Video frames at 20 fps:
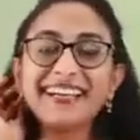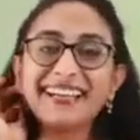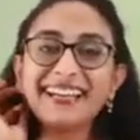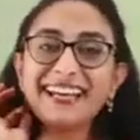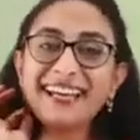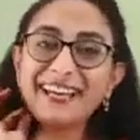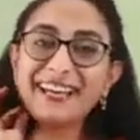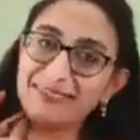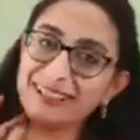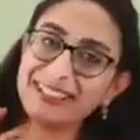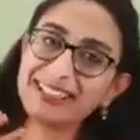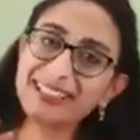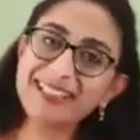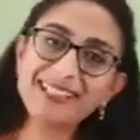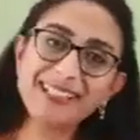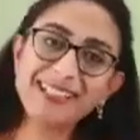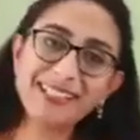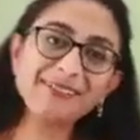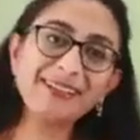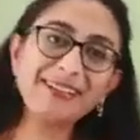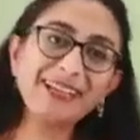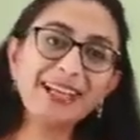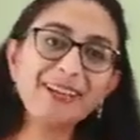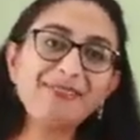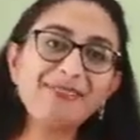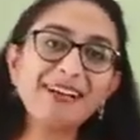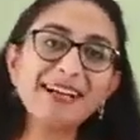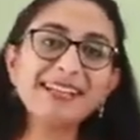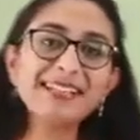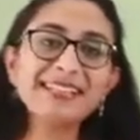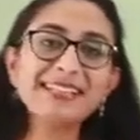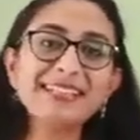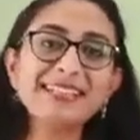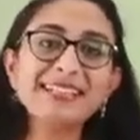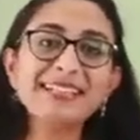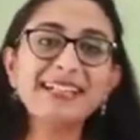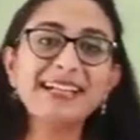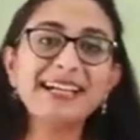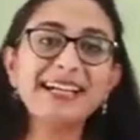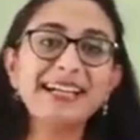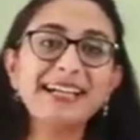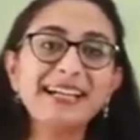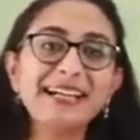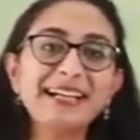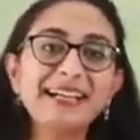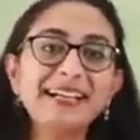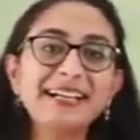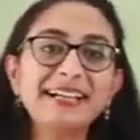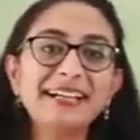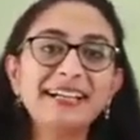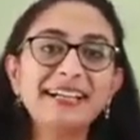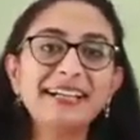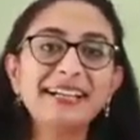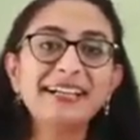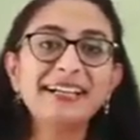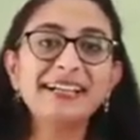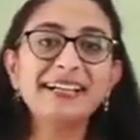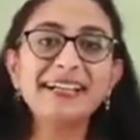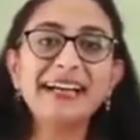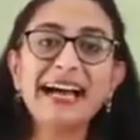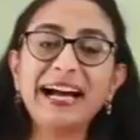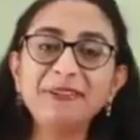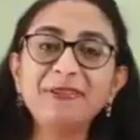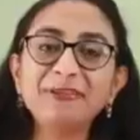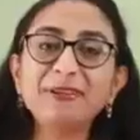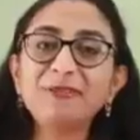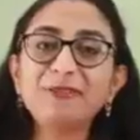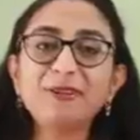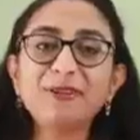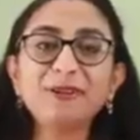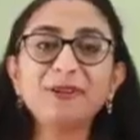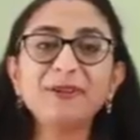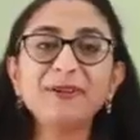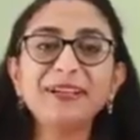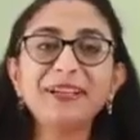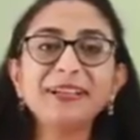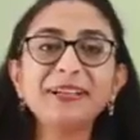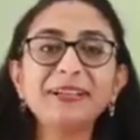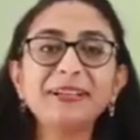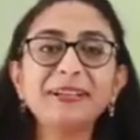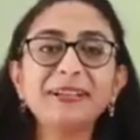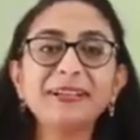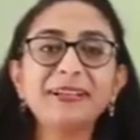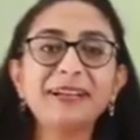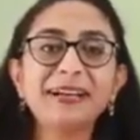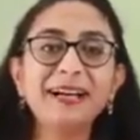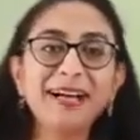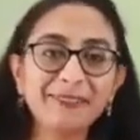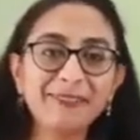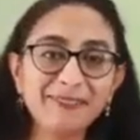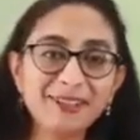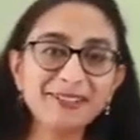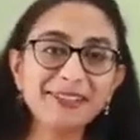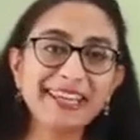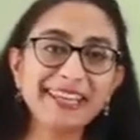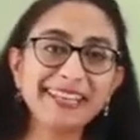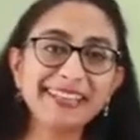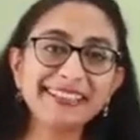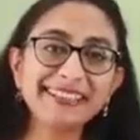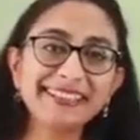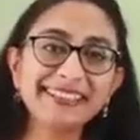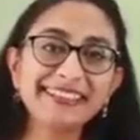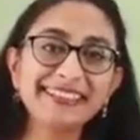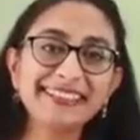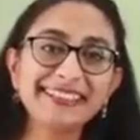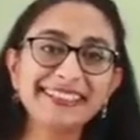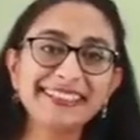am I teaching very fast? Are you all following? Are we together?